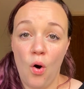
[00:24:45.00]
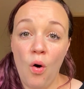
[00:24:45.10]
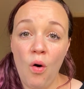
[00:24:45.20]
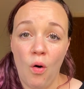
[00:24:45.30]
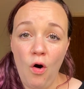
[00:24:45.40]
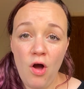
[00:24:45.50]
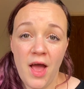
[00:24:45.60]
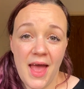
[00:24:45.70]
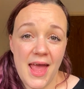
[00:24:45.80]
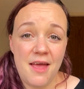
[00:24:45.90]
Or
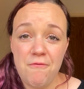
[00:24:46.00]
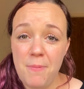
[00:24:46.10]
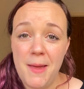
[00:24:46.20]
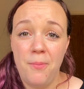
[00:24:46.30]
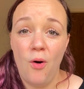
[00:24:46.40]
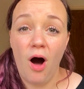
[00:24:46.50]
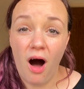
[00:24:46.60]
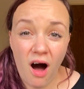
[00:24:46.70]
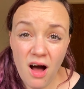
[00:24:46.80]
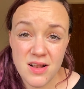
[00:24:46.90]
if people
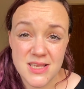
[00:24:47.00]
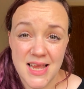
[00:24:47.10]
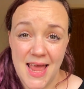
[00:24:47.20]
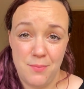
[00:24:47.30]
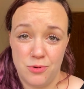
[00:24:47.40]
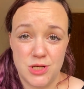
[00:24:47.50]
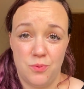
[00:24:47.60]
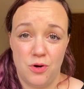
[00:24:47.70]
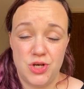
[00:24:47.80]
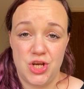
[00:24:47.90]
aren't able to
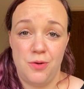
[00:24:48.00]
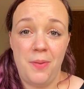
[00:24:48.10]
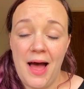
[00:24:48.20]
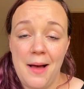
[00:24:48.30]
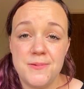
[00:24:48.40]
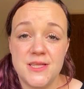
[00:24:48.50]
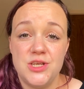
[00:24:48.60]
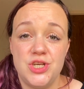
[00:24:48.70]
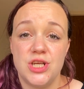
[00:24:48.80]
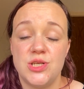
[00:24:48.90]
watch you, perhaps there
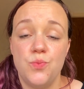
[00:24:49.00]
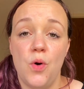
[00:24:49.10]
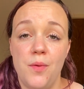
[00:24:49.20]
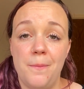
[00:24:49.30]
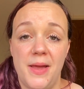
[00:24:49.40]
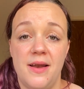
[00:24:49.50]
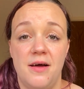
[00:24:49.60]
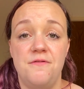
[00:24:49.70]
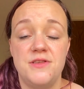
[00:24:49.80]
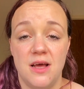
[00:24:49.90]
just won't be
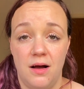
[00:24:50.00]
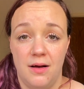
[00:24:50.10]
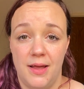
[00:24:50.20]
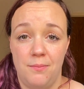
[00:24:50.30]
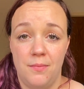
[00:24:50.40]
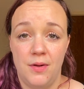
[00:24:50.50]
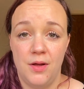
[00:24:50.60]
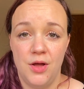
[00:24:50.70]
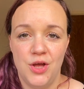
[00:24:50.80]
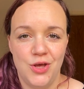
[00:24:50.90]
enough time.
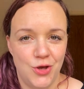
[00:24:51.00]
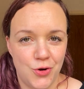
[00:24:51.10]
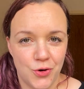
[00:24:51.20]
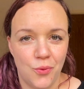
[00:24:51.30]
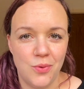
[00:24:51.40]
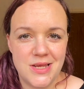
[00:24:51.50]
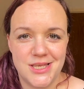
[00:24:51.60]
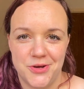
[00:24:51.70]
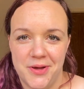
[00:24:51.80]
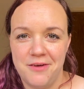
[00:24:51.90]
You could always
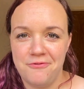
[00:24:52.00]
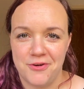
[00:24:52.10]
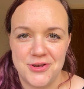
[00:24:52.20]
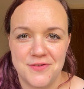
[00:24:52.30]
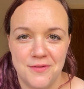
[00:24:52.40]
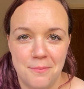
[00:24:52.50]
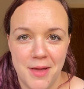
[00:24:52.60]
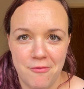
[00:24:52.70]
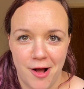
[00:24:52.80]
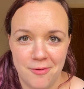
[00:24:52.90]
do it in front of the
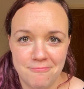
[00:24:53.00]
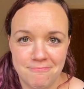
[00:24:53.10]
mirror.